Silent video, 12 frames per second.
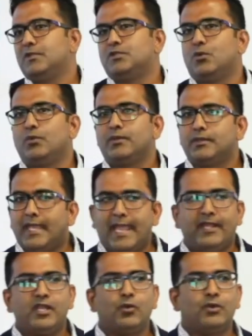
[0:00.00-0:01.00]
So
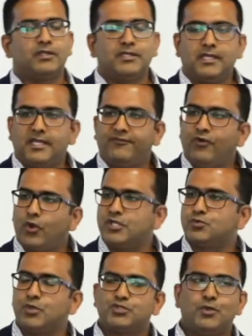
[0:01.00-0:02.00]
the
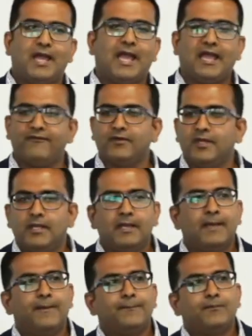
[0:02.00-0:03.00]
focus was to have
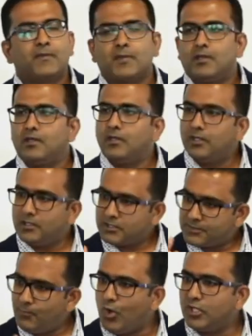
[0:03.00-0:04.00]

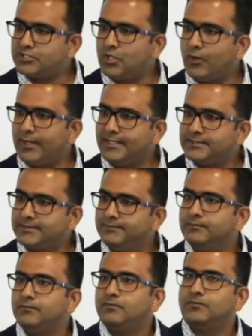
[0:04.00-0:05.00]
small stories,
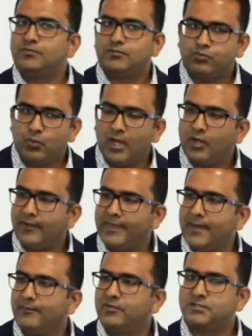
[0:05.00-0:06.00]
work on
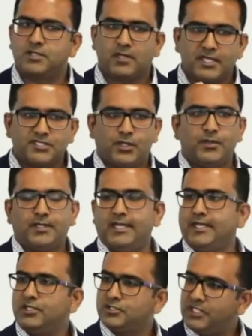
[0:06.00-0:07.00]
them
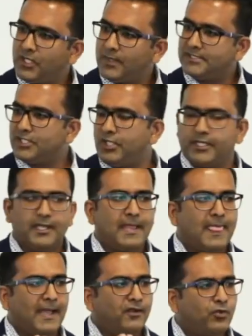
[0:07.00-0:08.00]
consecutively, sequentially,
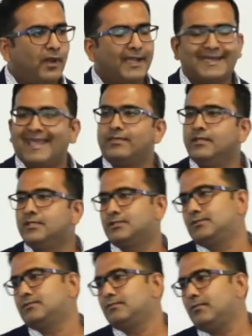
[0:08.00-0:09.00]
and try and get this